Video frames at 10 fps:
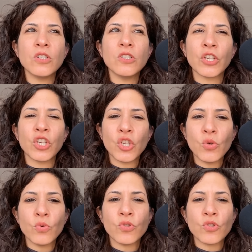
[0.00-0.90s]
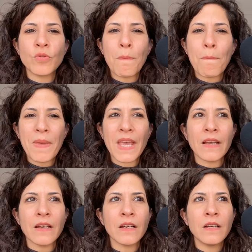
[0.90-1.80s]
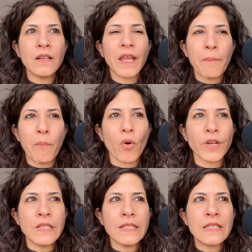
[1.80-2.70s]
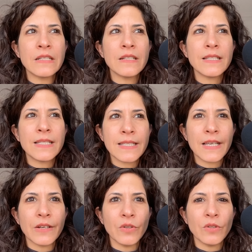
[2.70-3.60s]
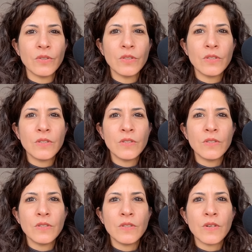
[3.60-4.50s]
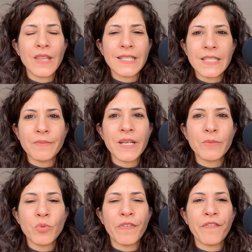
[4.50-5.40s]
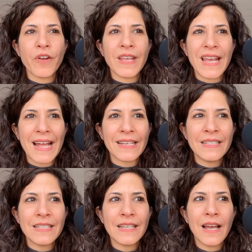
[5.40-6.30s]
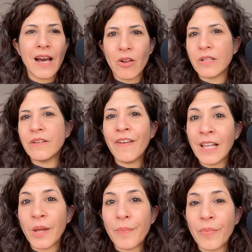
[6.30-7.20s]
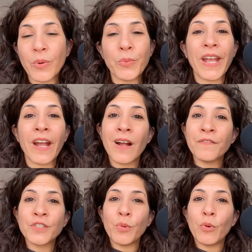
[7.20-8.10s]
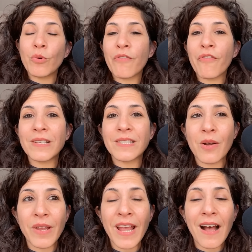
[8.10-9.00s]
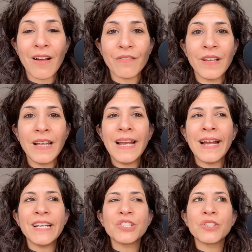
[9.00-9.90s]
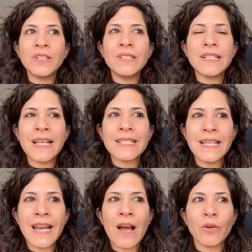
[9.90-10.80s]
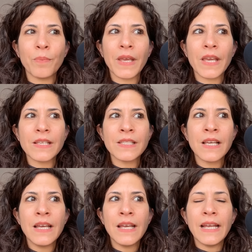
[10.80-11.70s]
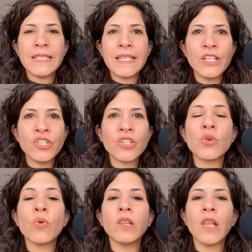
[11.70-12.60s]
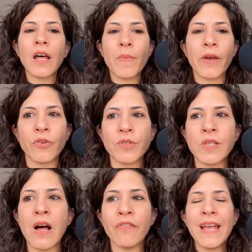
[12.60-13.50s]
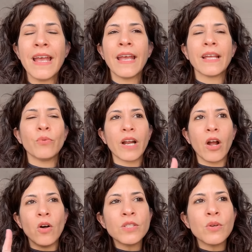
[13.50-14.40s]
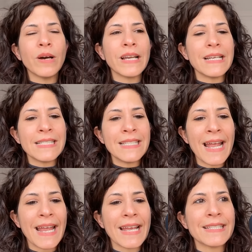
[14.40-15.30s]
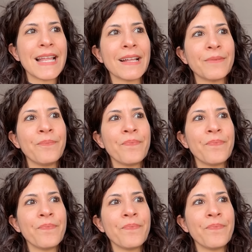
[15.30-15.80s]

a huge, big, important skill that sometimes we forget how to develop when we get comfortable with the friends that we have. And it's good to test it out because it teaches you a lot about yourself. And what I also wanted to say is that